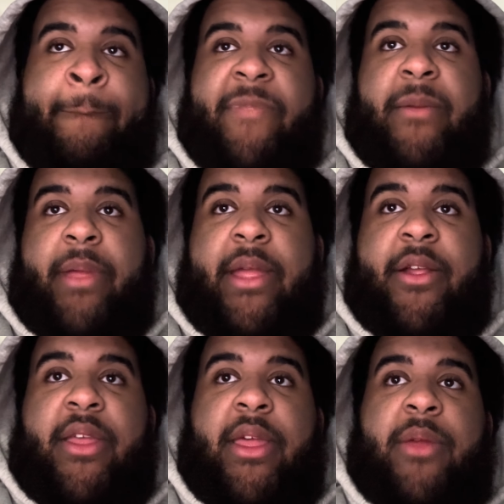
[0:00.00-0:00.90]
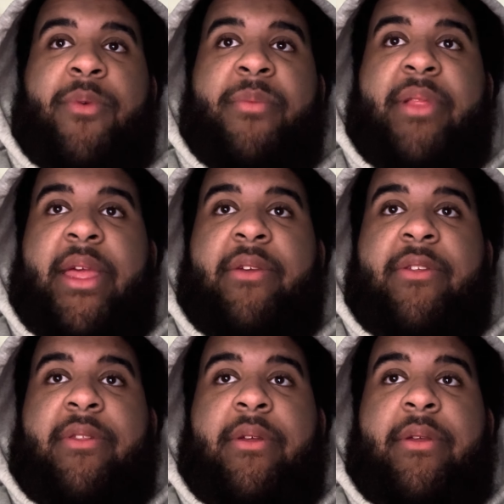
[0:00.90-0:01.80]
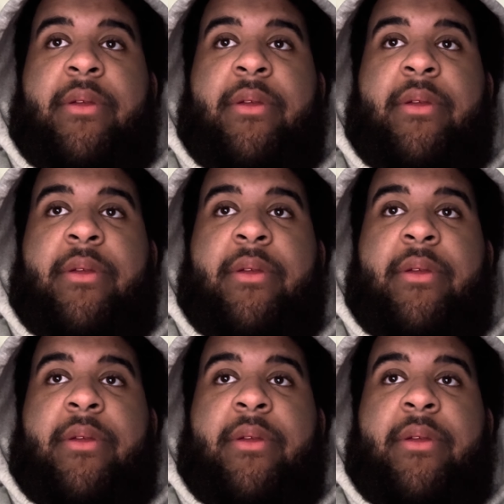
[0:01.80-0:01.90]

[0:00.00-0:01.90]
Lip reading: the baker, he replaced